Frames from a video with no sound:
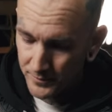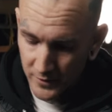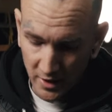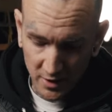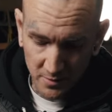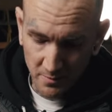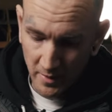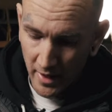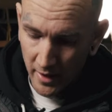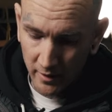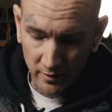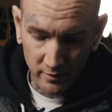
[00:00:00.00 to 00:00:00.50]
It
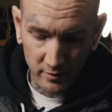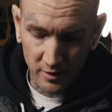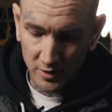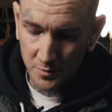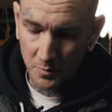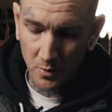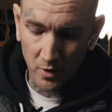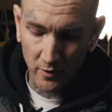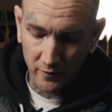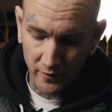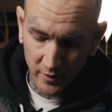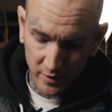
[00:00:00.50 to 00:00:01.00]
doesn't matter. It's
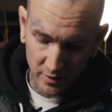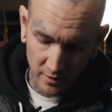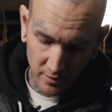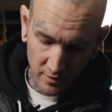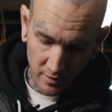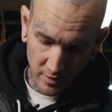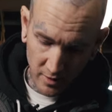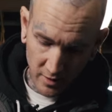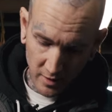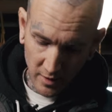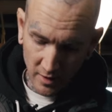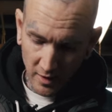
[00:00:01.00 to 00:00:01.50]
perfect.
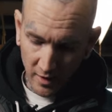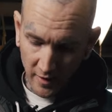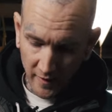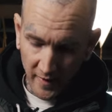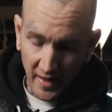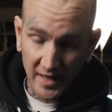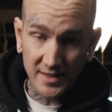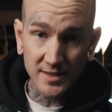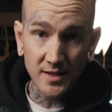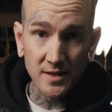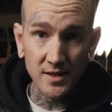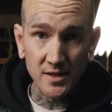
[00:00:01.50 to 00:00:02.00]

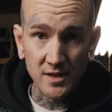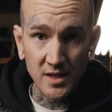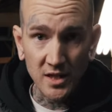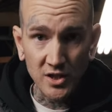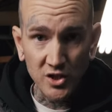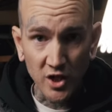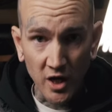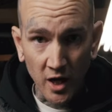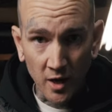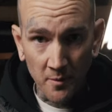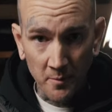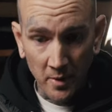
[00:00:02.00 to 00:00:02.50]
That's in the
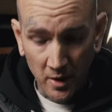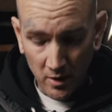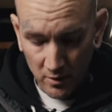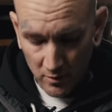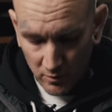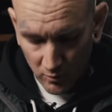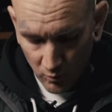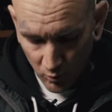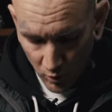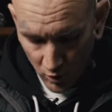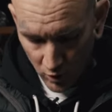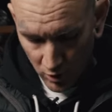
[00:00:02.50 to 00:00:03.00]
DJI
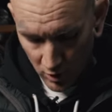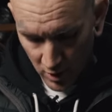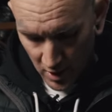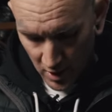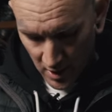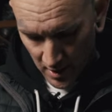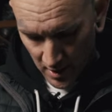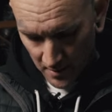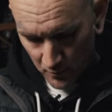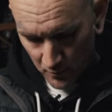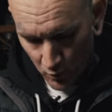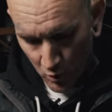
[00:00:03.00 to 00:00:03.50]
mount.
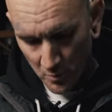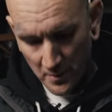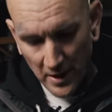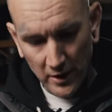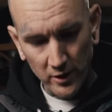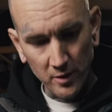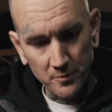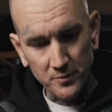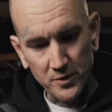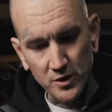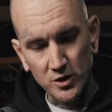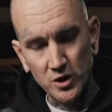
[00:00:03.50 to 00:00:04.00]
We'll mount
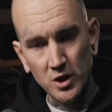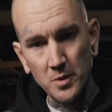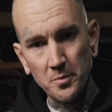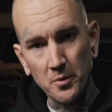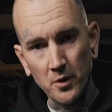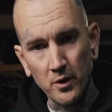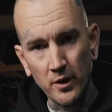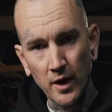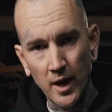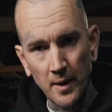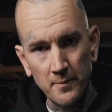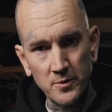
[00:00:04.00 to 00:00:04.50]
up the
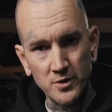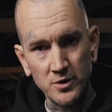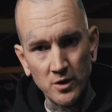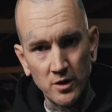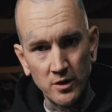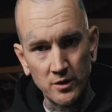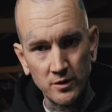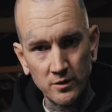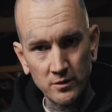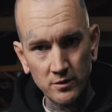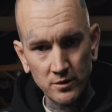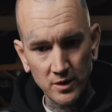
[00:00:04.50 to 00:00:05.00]
cheaper
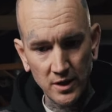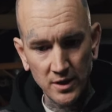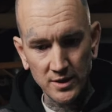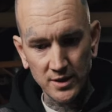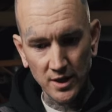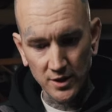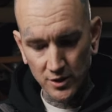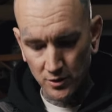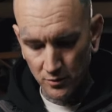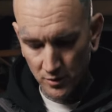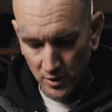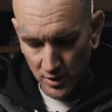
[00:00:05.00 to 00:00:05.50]
Amazon
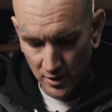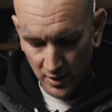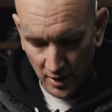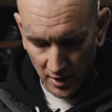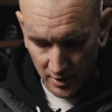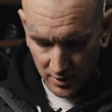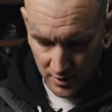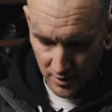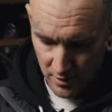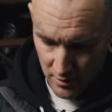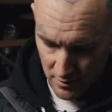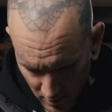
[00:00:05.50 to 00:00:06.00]
accessory
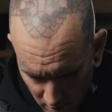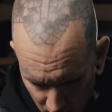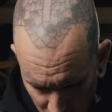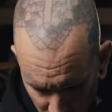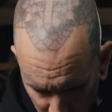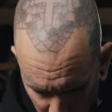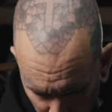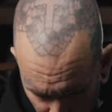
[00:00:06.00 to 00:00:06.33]
next. Just